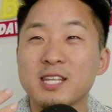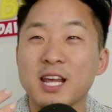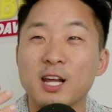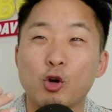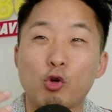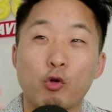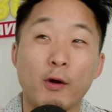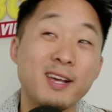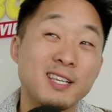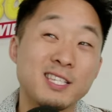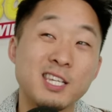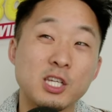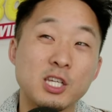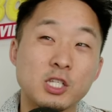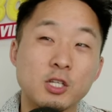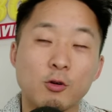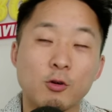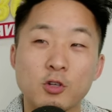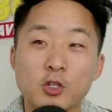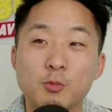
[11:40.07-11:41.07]
say crazy
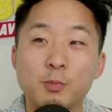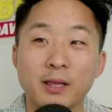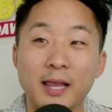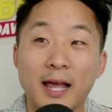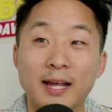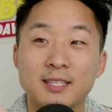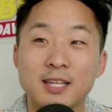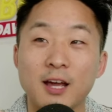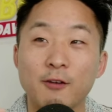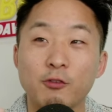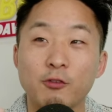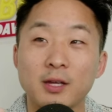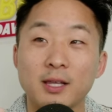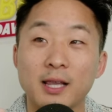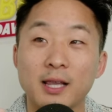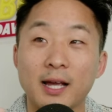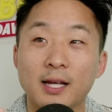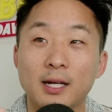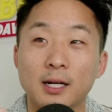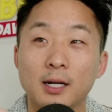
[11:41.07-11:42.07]
surge, but like definitely
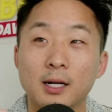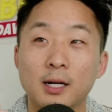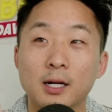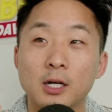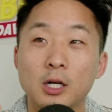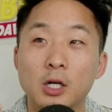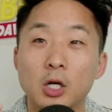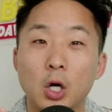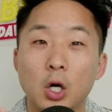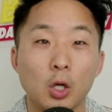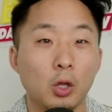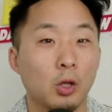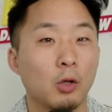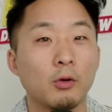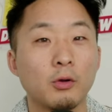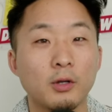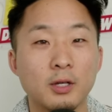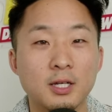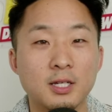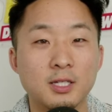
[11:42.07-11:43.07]
like a
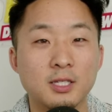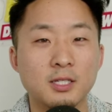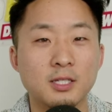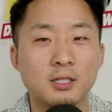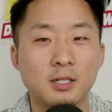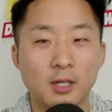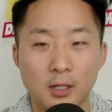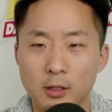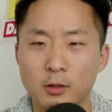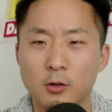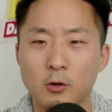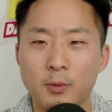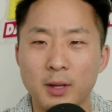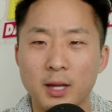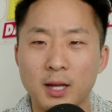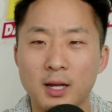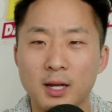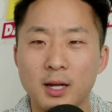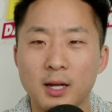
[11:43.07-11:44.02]
alertness a little bit. And you